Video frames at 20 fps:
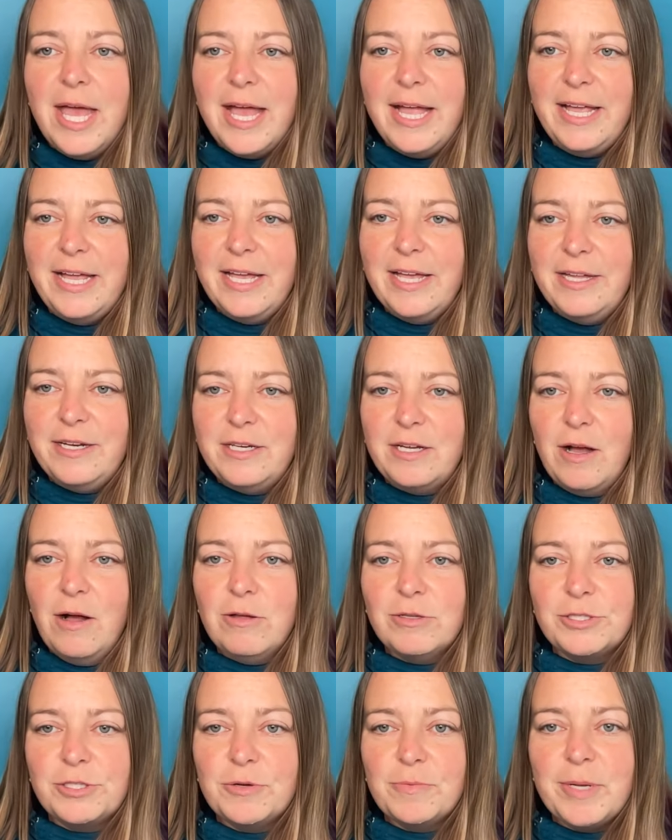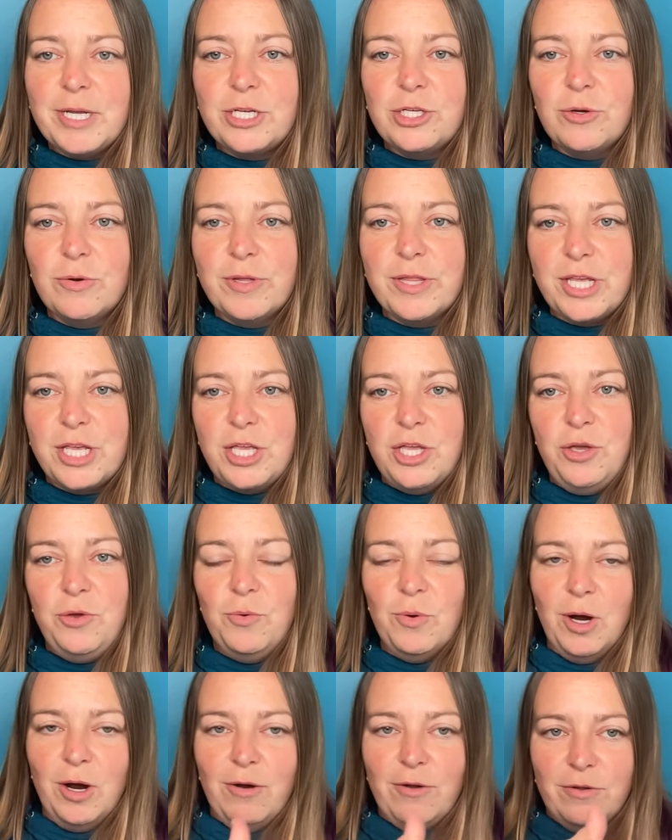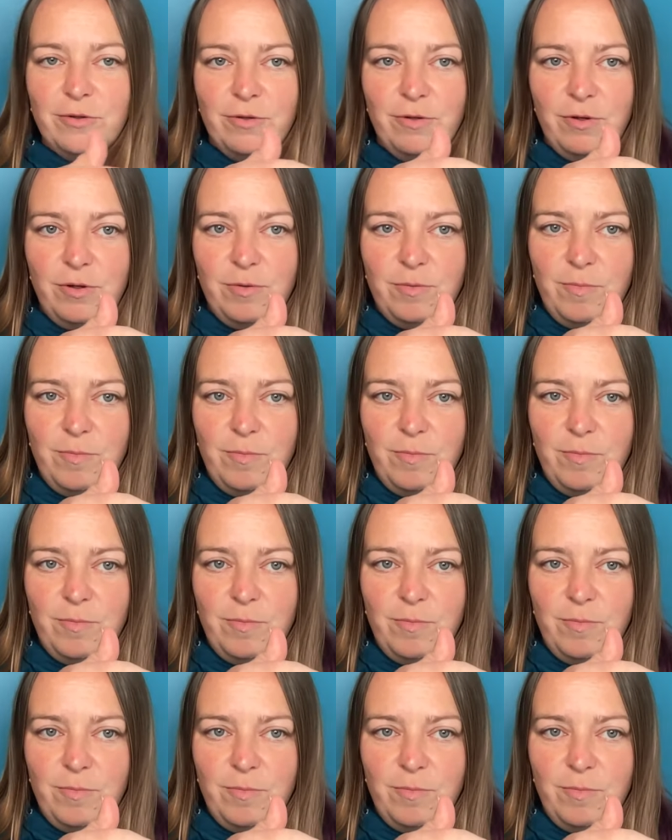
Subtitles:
and also make sure that you are,